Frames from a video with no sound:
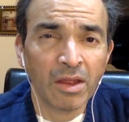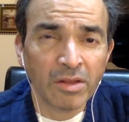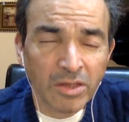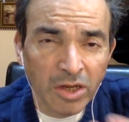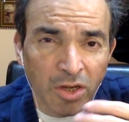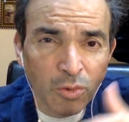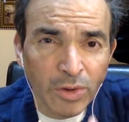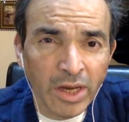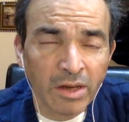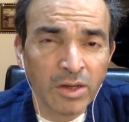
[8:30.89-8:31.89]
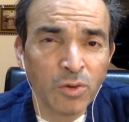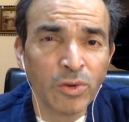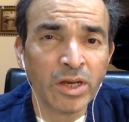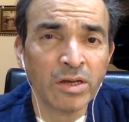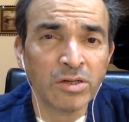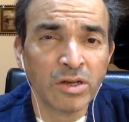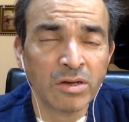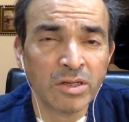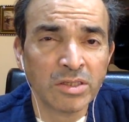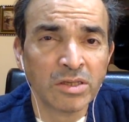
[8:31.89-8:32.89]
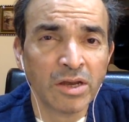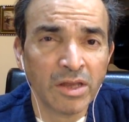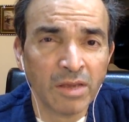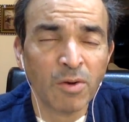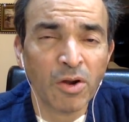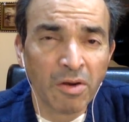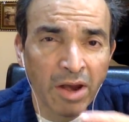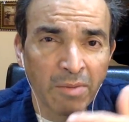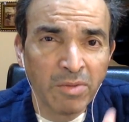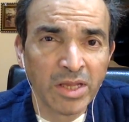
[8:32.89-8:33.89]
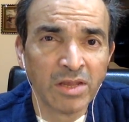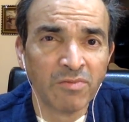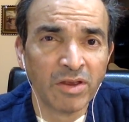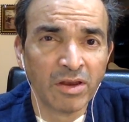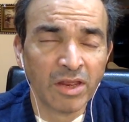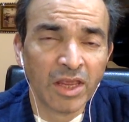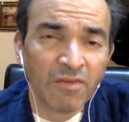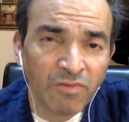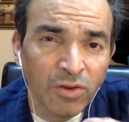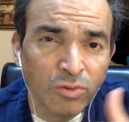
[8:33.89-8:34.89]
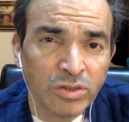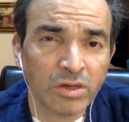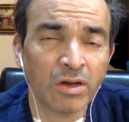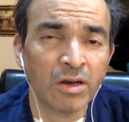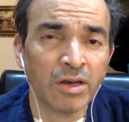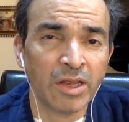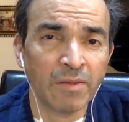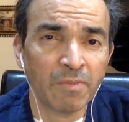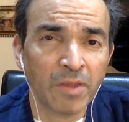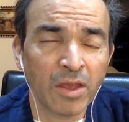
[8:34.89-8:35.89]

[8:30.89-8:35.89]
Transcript: There's a New England Journal study about remdesivir if used early.